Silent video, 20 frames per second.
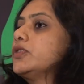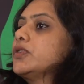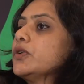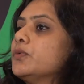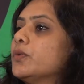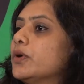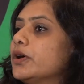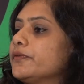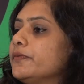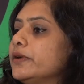So
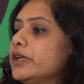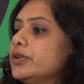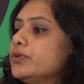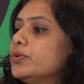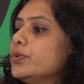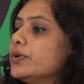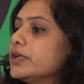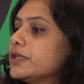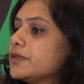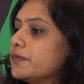what we do
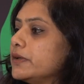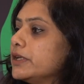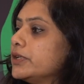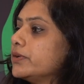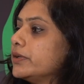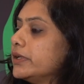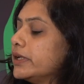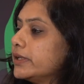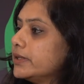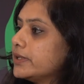is we
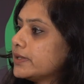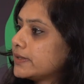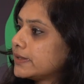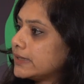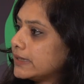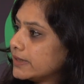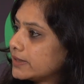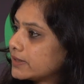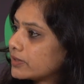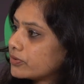donate the
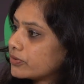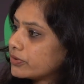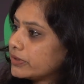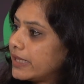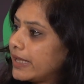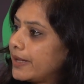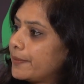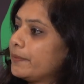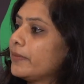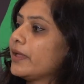seeds to
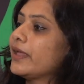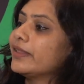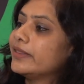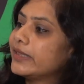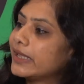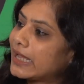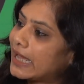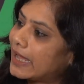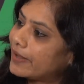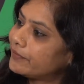them. Yeah.
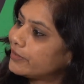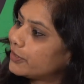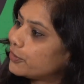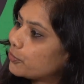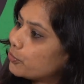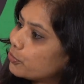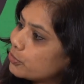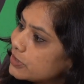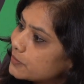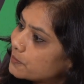They have their
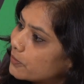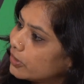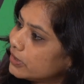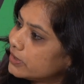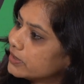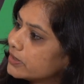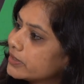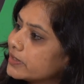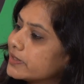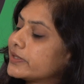own small
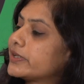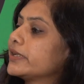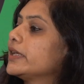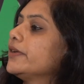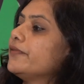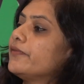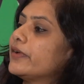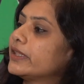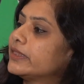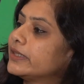nursery
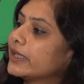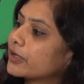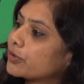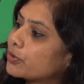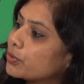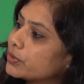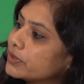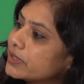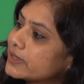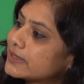where yeah. they
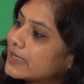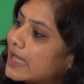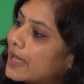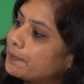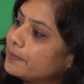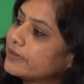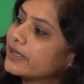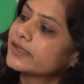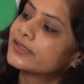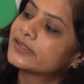grow the
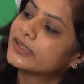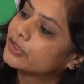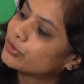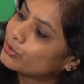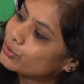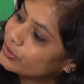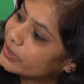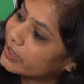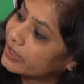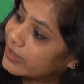saplings, they
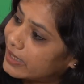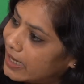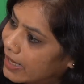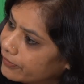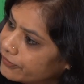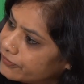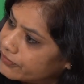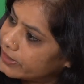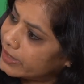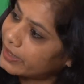do yeah. the
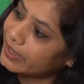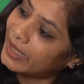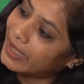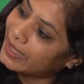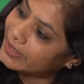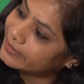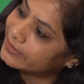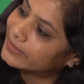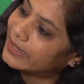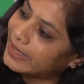grafting
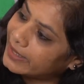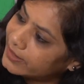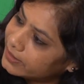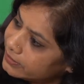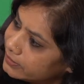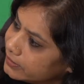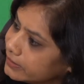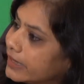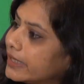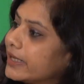and then
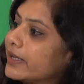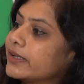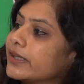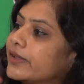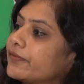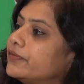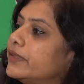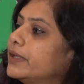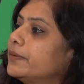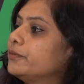they
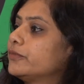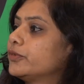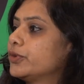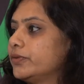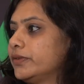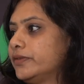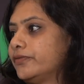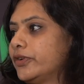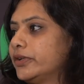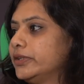give them to,
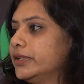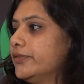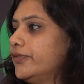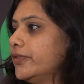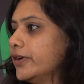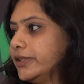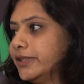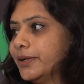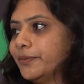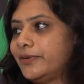okay. for the
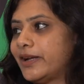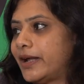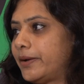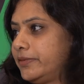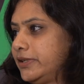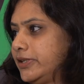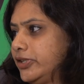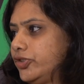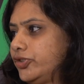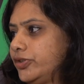further
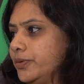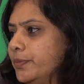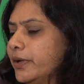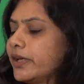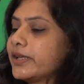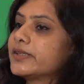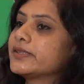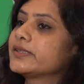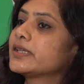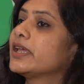plantation.
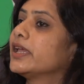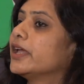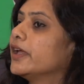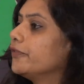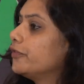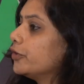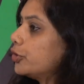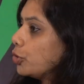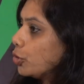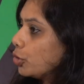Because
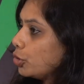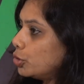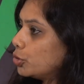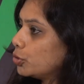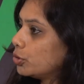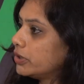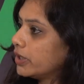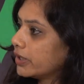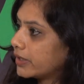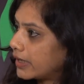if you don't
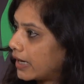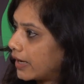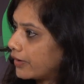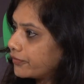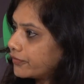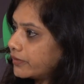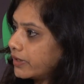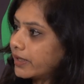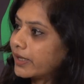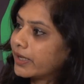do the
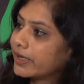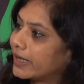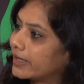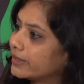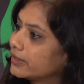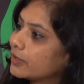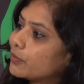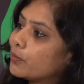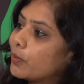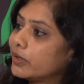grafting, again,
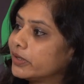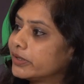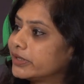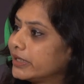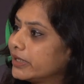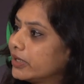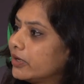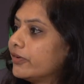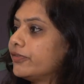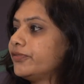yeah. the
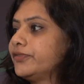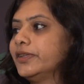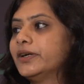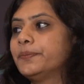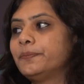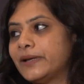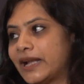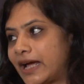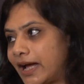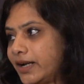quality of the
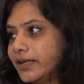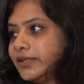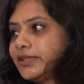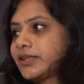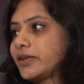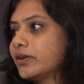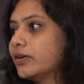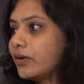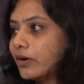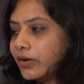plant
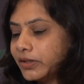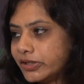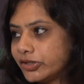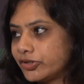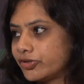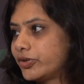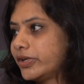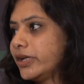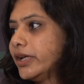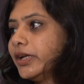or the
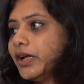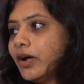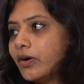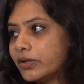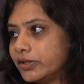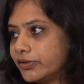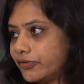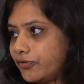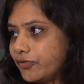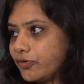tree
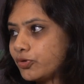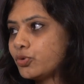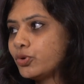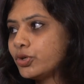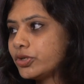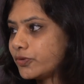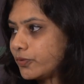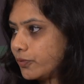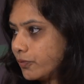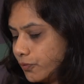or the
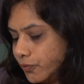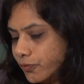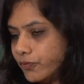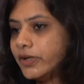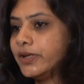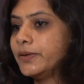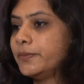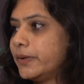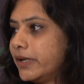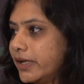fruit yeah.
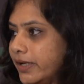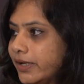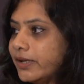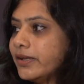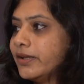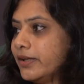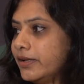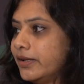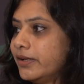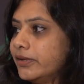will be,
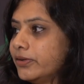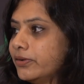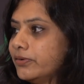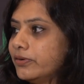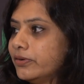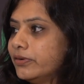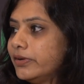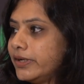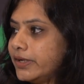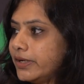yes. you
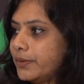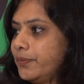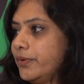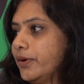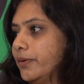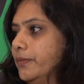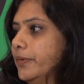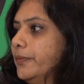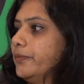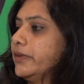know, in yeah. a
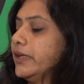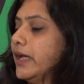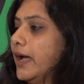problem.